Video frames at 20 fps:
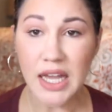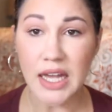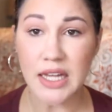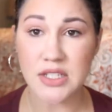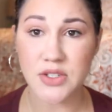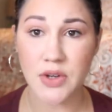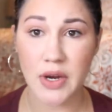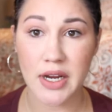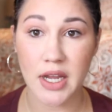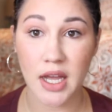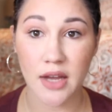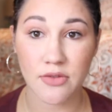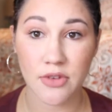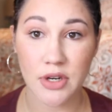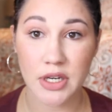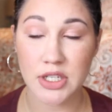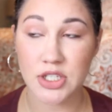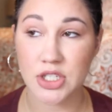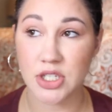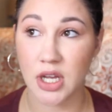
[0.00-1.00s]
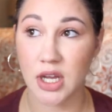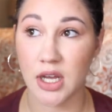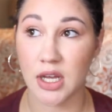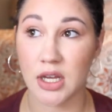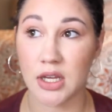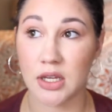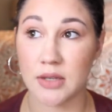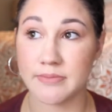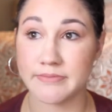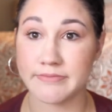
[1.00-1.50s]
has great coverage.
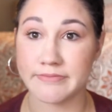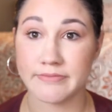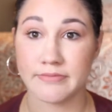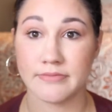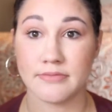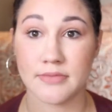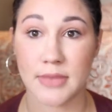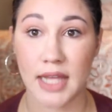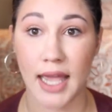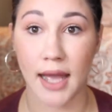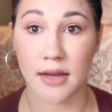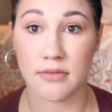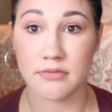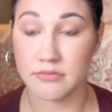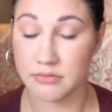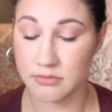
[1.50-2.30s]
Yeah.